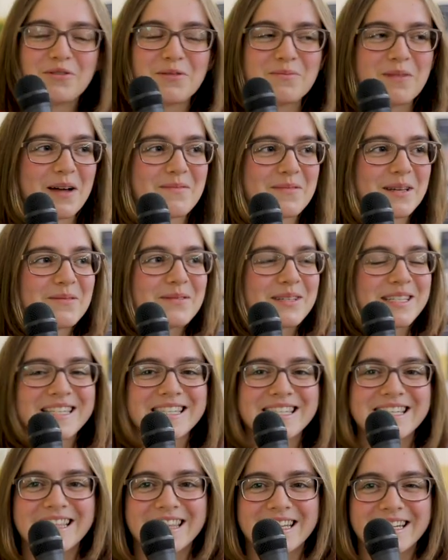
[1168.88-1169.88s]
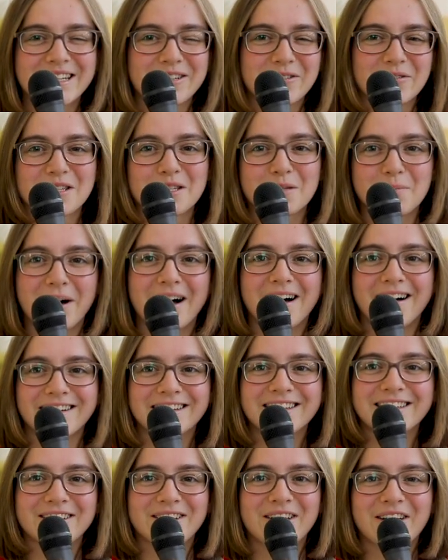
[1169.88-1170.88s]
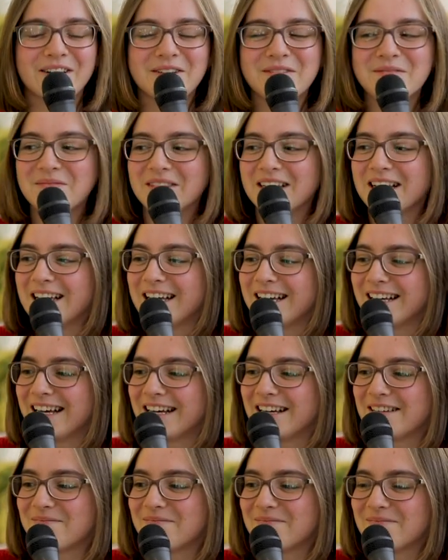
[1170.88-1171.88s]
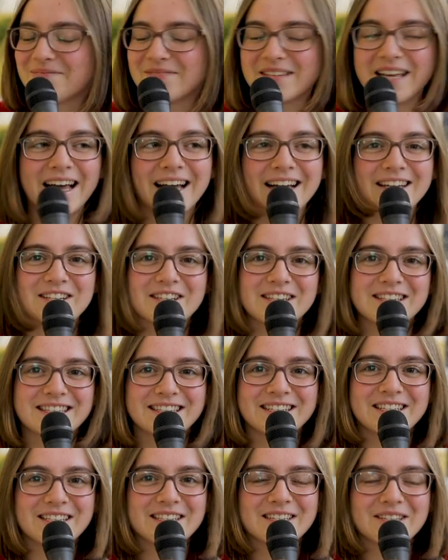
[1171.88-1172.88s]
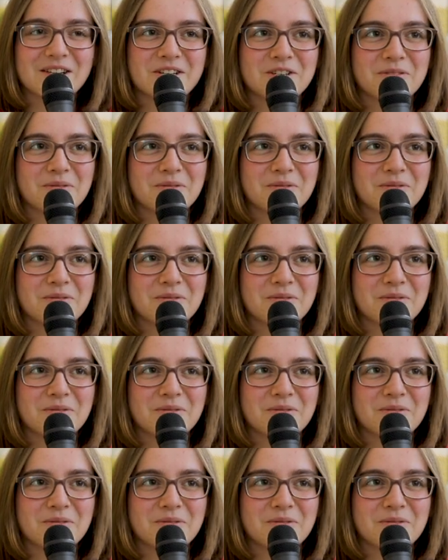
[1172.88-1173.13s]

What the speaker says: you might be able to see the little spark, you know. She's such